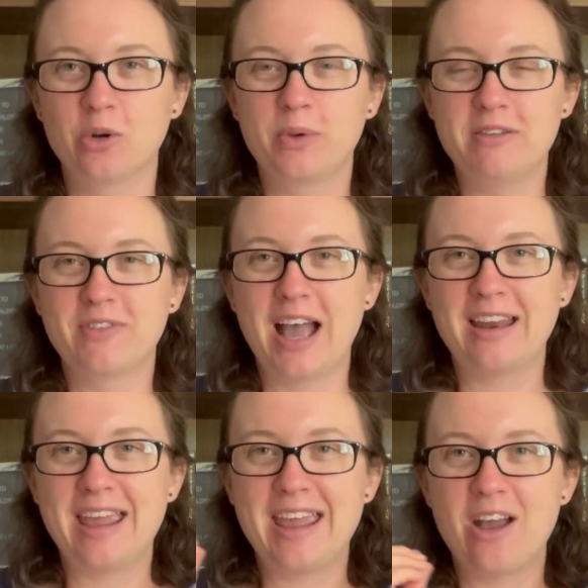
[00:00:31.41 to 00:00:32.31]
we've
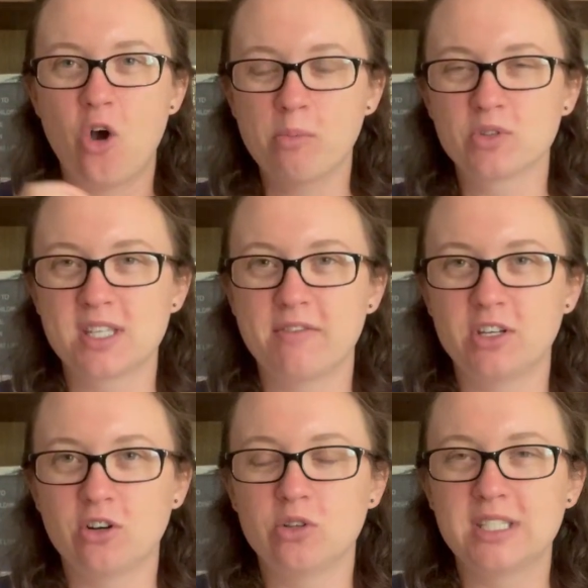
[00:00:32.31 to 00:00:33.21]
got a almost
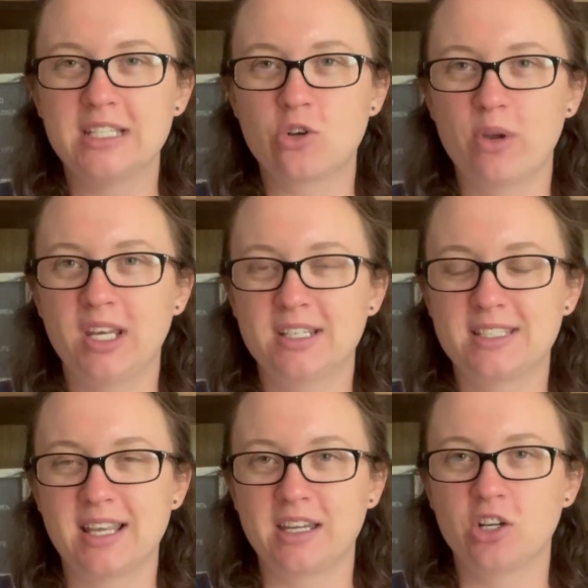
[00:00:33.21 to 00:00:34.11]
7-year-old. He's going into
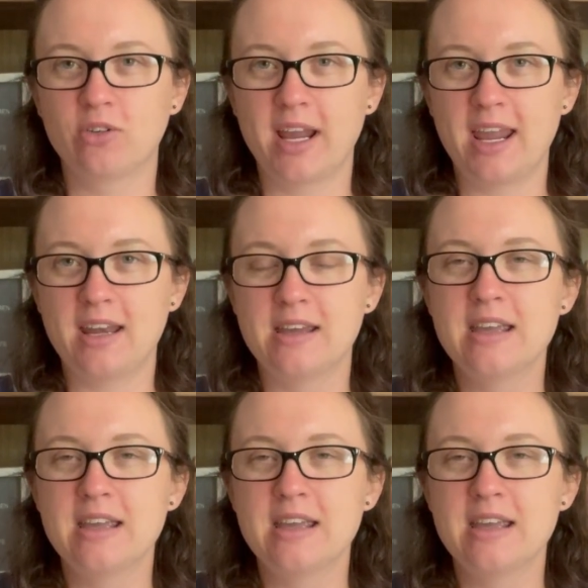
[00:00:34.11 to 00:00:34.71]
2nd grade.